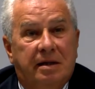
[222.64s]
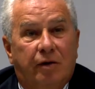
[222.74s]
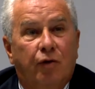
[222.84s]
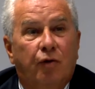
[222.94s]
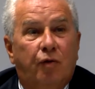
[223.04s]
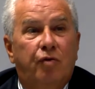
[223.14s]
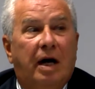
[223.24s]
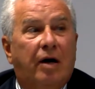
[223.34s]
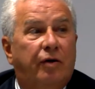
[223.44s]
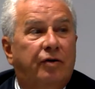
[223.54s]
and
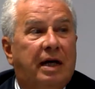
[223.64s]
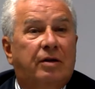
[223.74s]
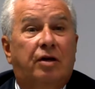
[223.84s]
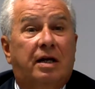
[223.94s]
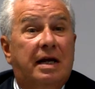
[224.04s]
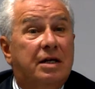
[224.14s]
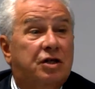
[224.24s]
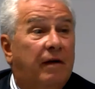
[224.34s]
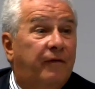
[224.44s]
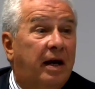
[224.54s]

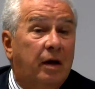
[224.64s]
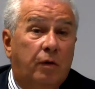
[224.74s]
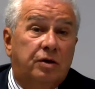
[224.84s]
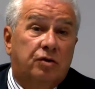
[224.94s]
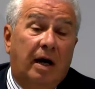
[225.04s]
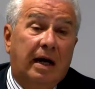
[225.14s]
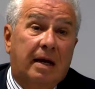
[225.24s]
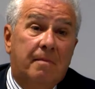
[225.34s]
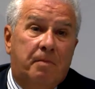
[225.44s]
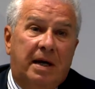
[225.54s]
it assesses the
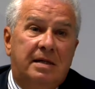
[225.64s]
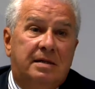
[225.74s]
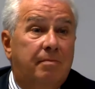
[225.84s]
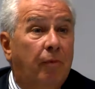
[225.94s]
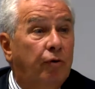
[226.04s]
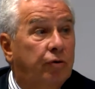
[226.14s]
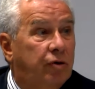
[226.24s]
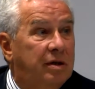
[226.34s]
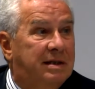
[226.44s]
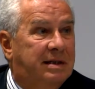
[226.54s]
energy resources of the
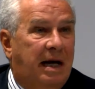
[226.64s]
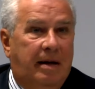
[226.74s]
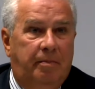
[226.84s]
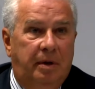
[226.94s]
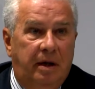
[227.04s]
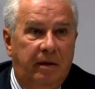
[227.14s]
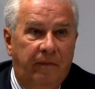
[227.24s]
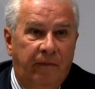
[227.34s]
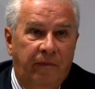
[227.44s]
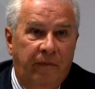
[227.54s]
countries it works with,
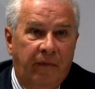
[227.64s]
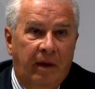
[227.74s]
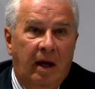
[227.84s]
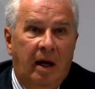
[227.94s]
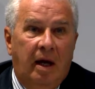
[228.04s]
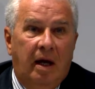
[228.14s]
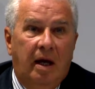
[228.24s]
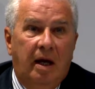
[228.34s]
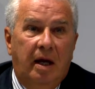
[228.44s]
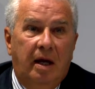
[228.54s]
and
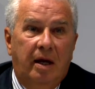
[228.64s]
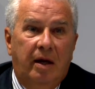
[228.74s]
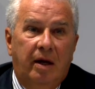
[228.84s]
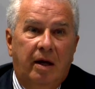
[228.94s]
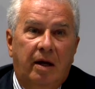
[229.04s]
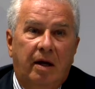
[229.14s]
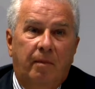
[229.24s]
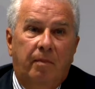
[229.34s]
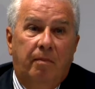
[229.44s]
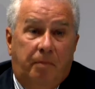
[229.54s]
it's been
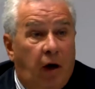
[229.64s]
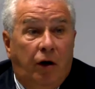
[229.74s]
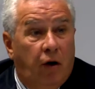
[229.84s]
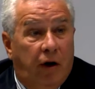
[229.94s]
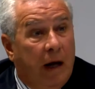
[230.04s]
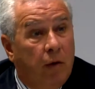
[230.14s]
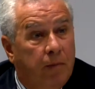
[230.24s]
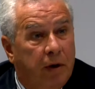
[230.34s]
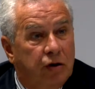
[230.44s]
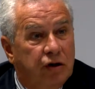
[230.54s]
working with a number
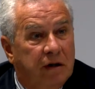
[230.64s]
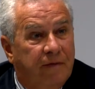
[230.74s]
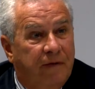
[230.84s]
of very